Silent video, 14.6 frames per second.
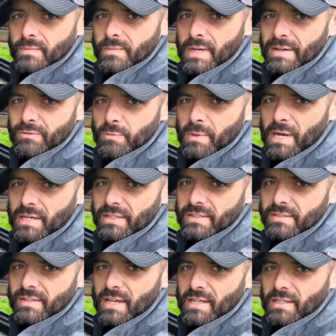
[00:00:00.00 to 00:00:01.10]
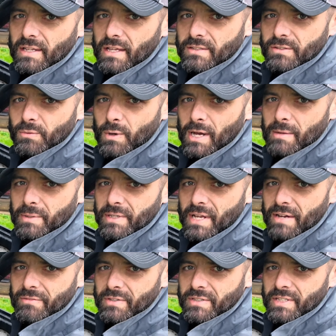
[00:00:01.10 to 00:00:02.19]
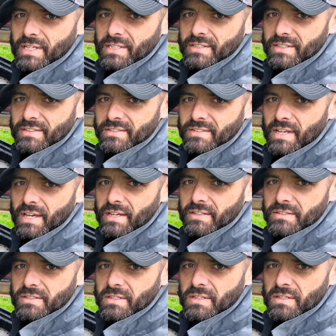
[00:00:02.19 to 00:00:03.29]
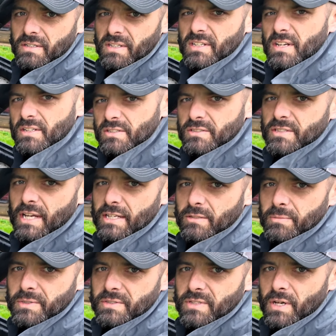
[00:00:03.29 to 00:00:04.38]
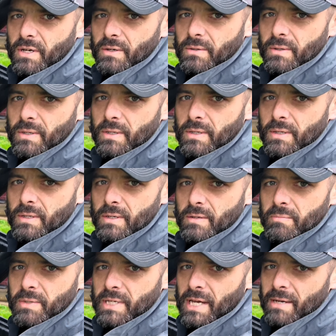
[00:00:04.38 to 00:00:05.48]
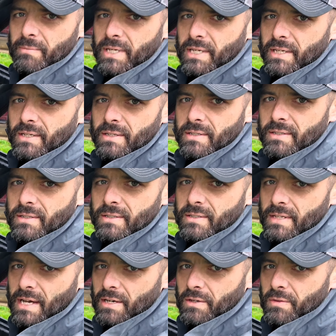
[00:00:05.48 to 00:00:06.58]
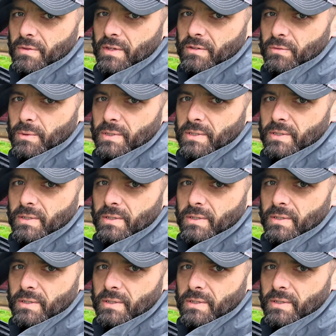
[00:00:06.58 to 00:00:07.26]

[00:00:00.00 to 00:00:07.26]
Everybody's LS swapping everything these days, and understandably so, but not me, not on this one.